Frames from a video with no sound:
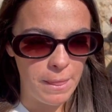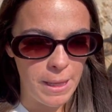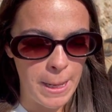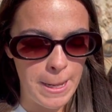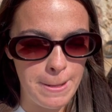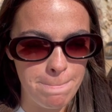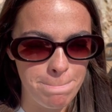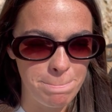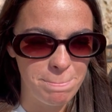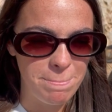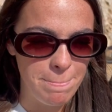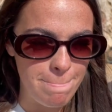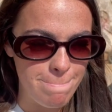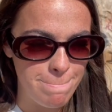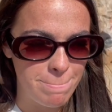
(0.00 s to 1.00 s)

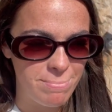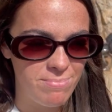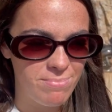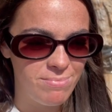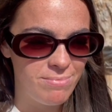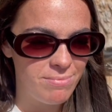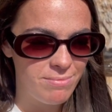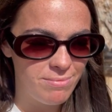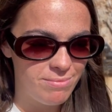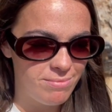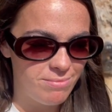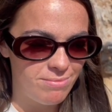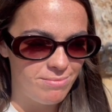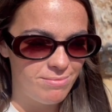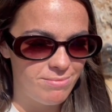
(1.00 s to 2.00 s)
Um,
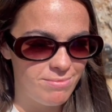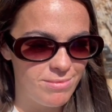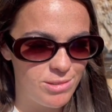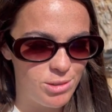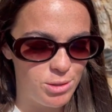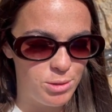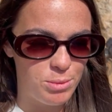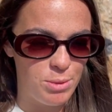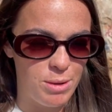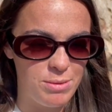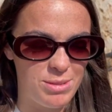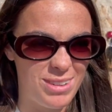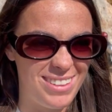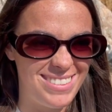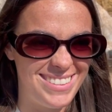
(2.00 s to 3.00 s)
don't know what I
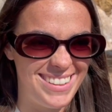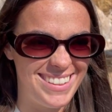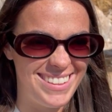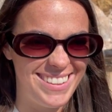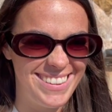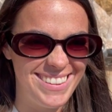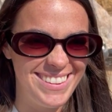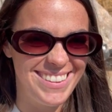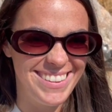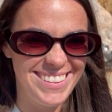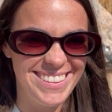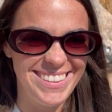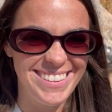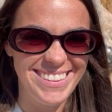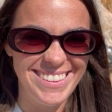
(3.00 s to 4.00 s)
was gonna okay. say. We need a
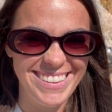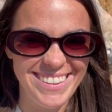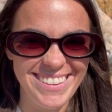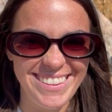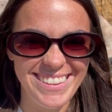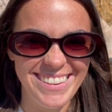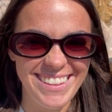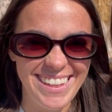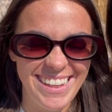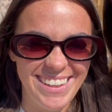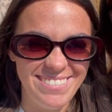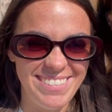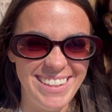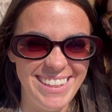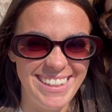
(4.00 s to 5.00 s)
diet coke.
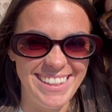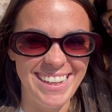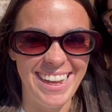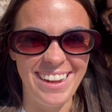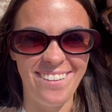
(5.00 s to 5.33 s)
We need a diet